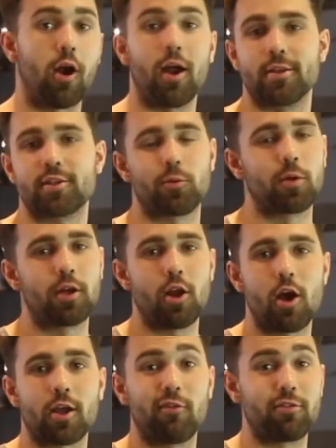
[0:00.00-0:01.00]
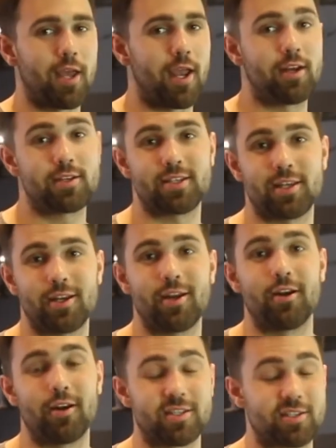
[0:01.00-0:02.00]
All right, so we're gonna knock out the A to Z
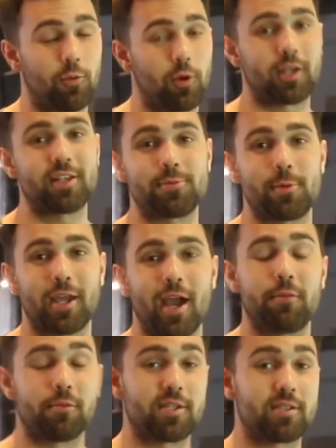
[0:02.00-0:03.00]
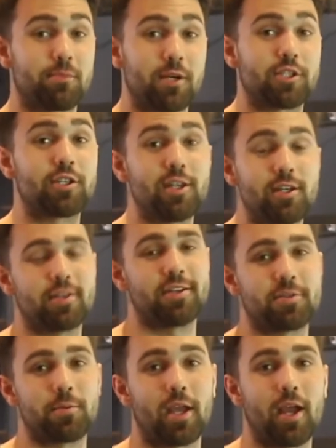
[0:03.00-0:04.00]
here as quick as we can with as much detail
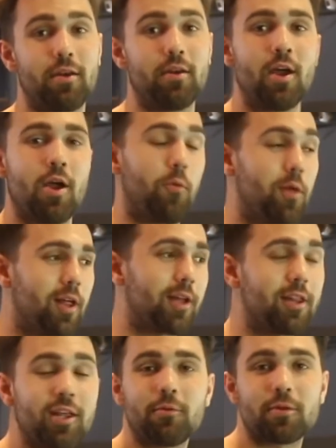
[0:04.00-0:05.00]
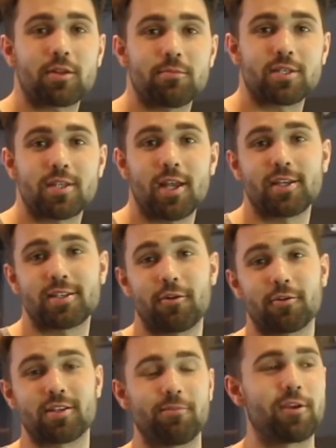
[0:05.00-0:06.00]
as we can. We like leading with the mistakes. I
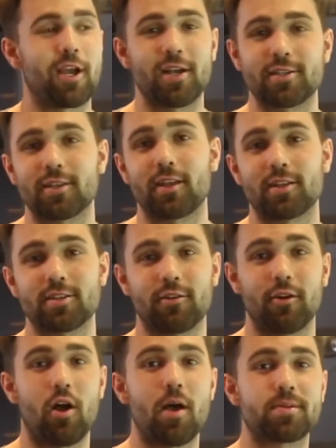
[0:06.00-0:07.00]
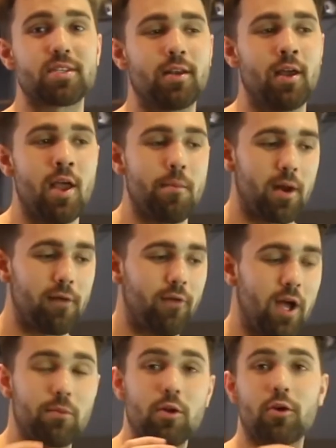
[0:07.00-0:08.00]
know some of you guys think that's a little opposite, but I
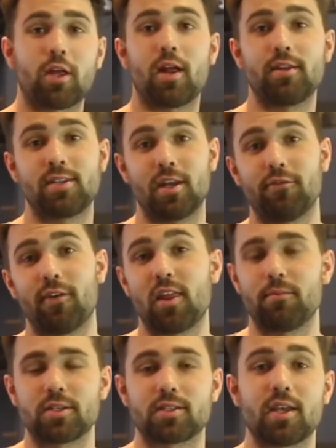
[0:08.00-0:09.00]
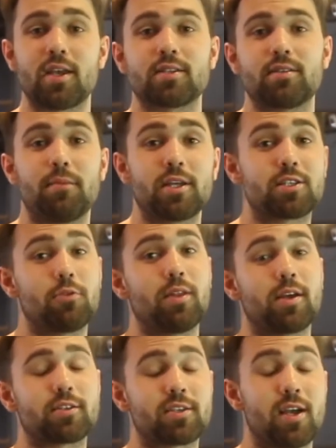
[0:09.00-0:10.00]
find when you can identify the mistakes, it makes doing the
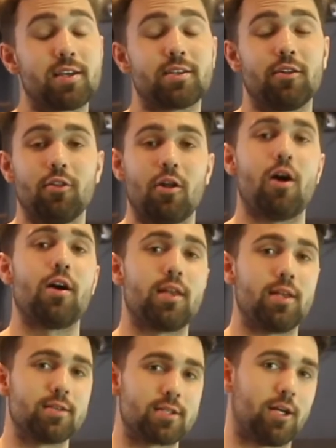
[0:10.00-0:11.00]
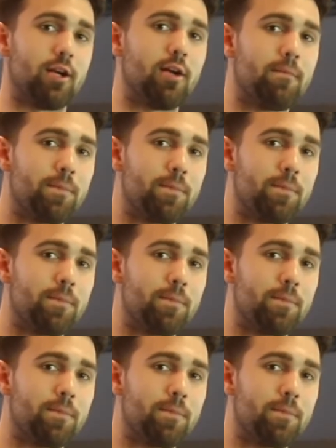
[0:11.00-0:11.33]
exercise a lot easier.